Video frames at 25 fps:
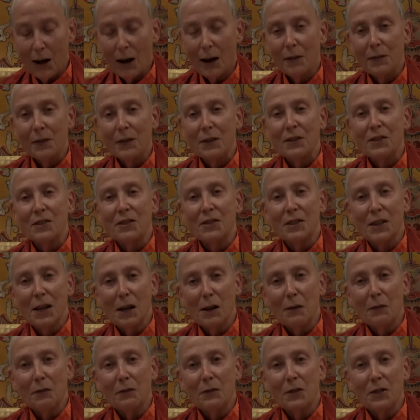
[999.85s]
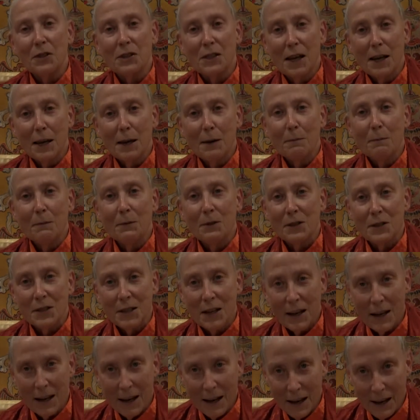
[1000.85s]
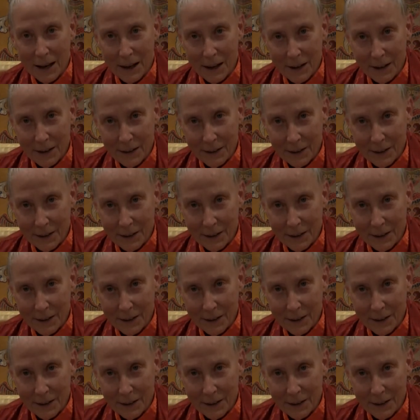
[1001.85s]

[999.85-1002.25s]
on the self-same day.